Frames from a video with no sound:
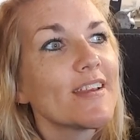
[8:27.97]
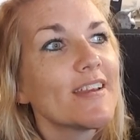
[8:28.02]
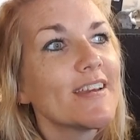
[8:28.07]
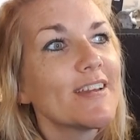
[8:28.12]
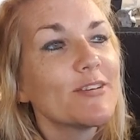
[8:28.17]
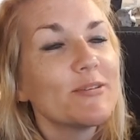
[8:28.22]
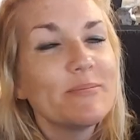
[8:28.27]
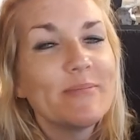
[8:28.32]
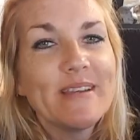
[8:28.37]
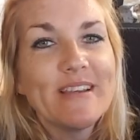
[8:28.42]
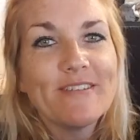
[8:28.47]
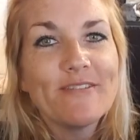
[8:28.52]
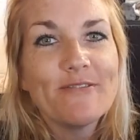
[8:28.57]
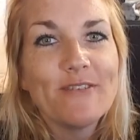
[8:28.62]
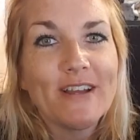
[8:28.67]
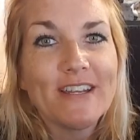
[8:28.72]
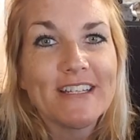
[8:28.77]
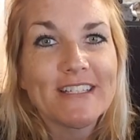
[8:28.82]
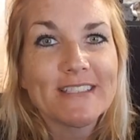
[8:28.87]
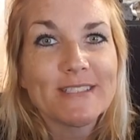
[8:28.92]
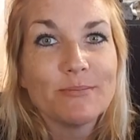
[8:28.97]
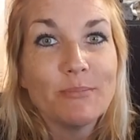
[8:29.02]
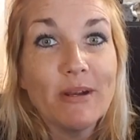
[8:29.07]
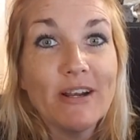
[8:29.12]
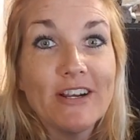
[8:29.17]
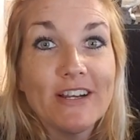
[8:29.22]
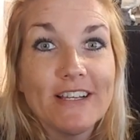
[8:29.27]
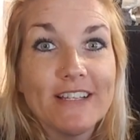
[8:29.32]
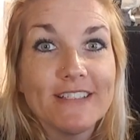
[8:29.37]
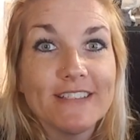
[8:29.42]
It'll be a fun
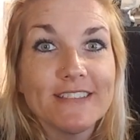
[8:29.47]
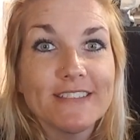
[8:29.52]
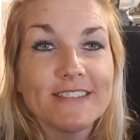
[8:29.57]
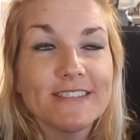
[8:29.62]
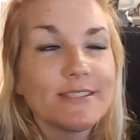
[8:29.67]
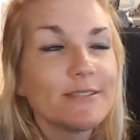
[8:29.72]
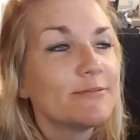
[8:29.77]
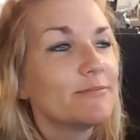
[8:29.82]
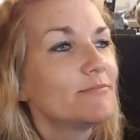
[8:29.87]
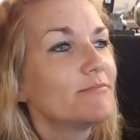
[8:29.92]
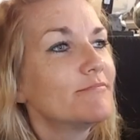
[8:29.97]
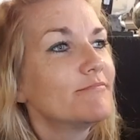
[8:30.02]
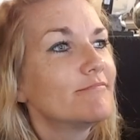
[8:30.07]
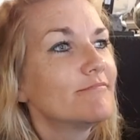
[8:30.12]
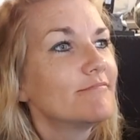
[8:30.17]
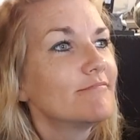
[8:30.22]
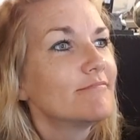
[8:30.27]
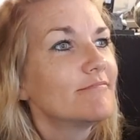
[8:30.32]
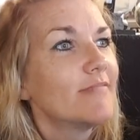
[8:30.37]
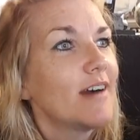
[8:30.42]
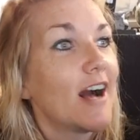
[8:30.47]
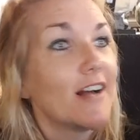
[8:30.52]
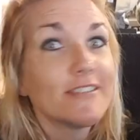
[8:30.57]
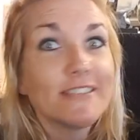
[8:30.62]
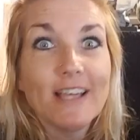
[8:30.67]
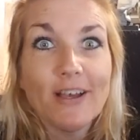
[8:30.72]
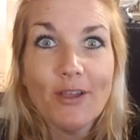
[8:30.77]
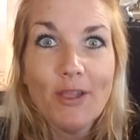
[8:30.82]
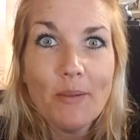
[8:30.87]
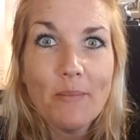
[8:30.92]
experience. I'll
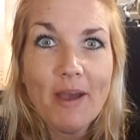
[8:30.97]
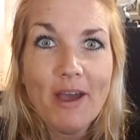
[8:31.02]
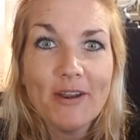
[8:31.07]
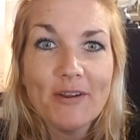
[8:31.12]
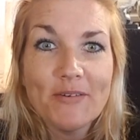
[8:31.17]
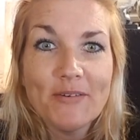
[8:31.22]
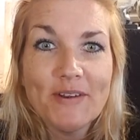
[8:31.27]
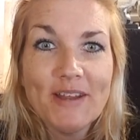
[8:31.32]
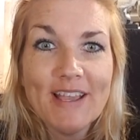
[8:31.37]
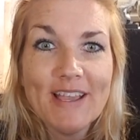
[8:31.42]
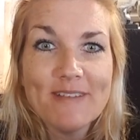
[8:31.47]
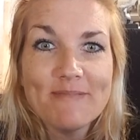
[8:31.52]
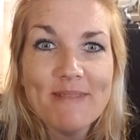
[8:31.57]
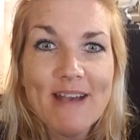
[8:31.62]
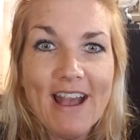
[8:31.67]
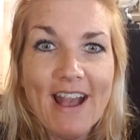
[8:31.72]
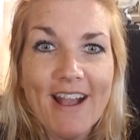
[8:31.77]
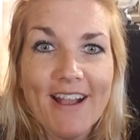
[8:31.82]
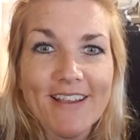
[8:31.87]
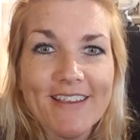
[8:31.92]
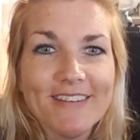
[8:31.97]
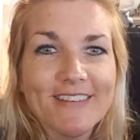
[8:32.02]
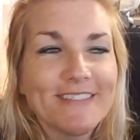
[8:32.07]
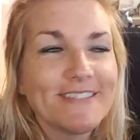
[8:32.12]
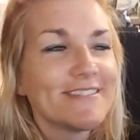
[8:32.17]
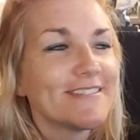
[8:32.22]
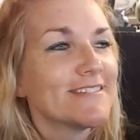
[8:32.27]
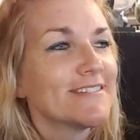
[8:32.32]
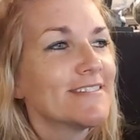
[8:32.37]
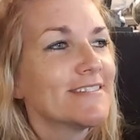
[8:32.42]
tell you about it when I get back.
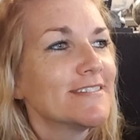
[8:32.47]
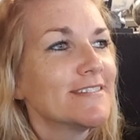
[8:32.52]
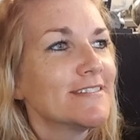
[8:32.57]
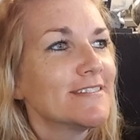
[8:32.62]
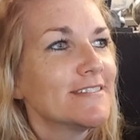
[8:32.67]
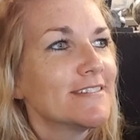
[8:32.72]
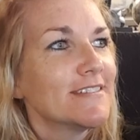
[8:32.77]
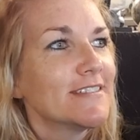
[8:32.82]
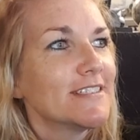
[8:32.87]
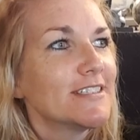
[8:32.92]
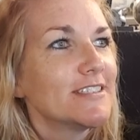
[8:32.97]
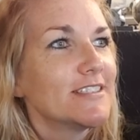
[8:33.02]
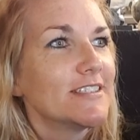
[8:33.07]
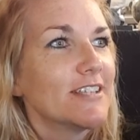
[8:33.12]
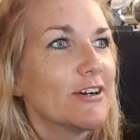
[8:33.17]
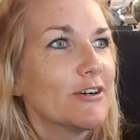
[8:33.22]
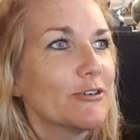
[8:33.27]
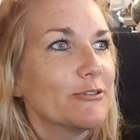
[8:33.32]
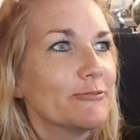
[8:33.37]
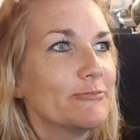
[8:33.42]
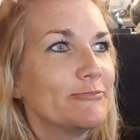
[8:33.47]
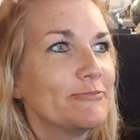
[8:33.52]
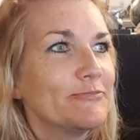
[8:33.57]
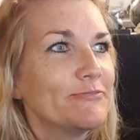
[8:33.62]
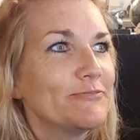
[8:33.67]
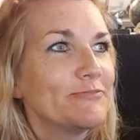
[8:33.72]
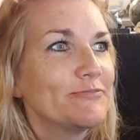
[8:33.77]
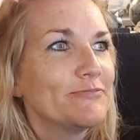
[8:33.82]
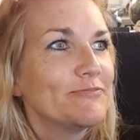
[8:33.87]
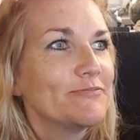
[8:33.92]
So
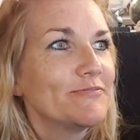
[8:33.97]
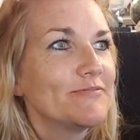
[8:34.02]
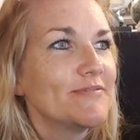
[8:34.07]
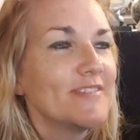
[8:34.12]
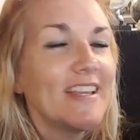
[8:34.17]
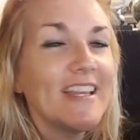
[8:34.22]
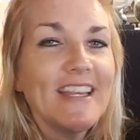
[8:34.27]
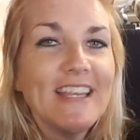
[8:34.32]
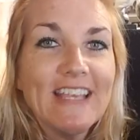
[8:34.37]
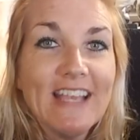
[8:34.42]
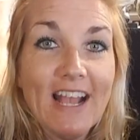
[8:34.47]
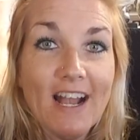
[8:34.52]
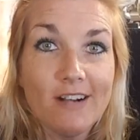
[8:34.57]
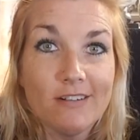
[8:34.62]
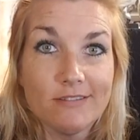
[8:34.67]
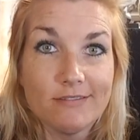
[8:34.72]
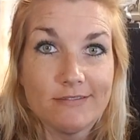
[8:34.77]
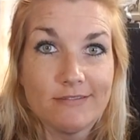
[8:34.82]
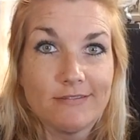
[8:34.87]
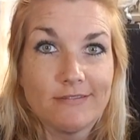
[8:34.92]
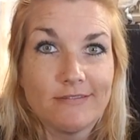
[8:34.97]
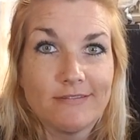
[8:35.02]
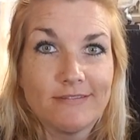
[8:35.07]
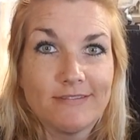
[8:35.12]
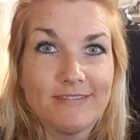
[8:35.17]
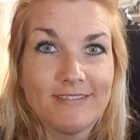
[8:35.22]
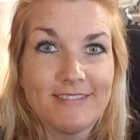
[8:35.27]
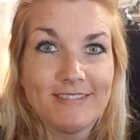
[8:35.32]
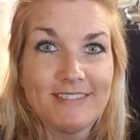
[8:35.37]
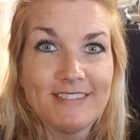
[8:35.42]
anyhow,
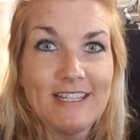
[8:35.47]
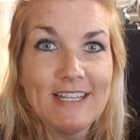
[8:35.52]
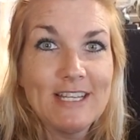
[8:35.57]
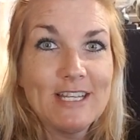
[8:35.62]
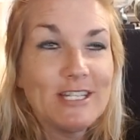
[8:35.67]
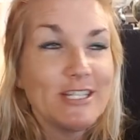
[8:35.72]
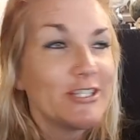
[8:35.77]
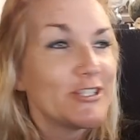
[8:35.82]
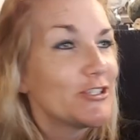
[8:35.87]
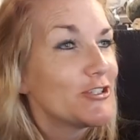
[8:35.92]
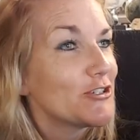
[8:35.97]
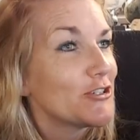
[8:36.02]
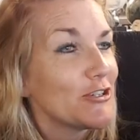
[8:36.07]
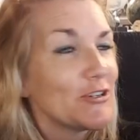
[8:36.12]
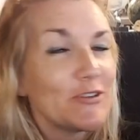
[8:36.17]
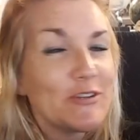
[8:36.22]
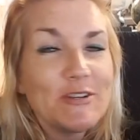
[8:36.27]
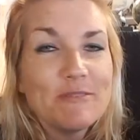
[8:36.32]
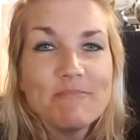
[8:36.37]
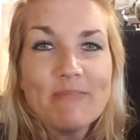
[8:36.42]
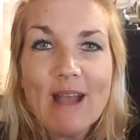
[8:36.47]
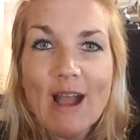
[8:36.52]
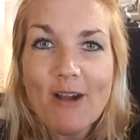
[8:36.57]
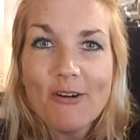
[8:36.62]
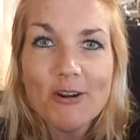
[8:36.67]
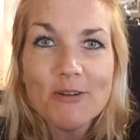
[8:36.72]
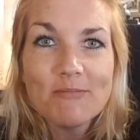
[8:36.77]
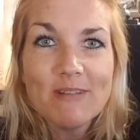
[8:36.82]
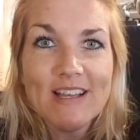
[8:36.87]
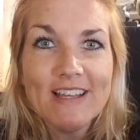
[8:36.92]
true
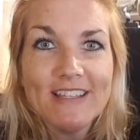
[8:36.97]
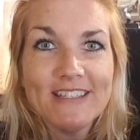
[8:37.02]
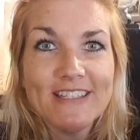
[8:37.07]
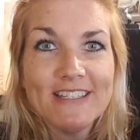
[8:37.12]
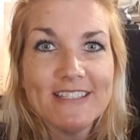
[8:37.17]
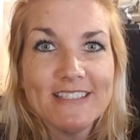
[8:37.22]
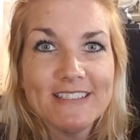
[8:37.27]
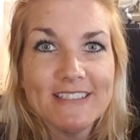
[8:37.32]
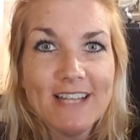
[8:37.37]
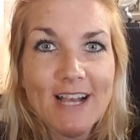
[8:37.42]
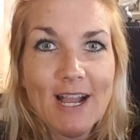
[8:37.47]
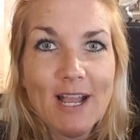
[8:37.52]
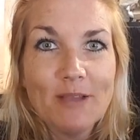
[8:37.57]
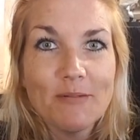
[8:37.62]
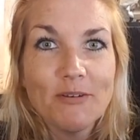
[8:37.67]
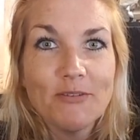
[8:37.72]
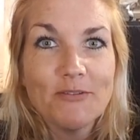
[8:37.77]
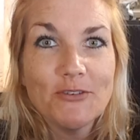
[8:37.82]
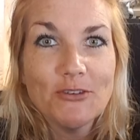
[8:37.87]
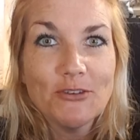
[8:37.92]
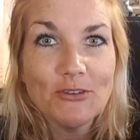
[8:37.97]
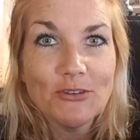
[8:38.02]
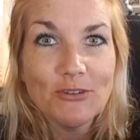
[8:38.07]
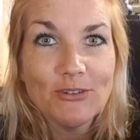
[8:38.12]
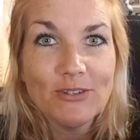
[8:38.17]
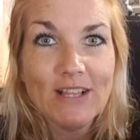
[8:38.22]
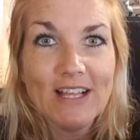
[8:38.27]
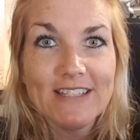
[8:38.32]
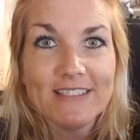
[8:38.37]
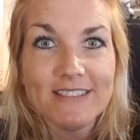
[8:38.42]
empowerment at this time if you
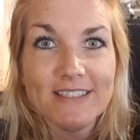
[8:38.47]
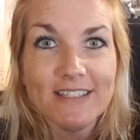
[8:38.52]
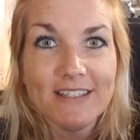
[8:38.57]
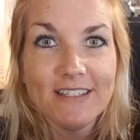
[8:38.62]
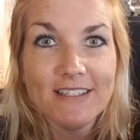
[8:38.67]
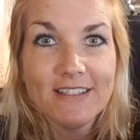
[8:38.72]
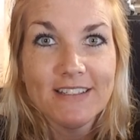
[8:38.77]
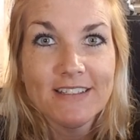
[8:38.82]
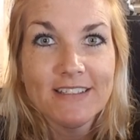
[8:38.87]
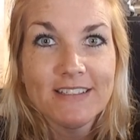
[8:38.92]
utilize it.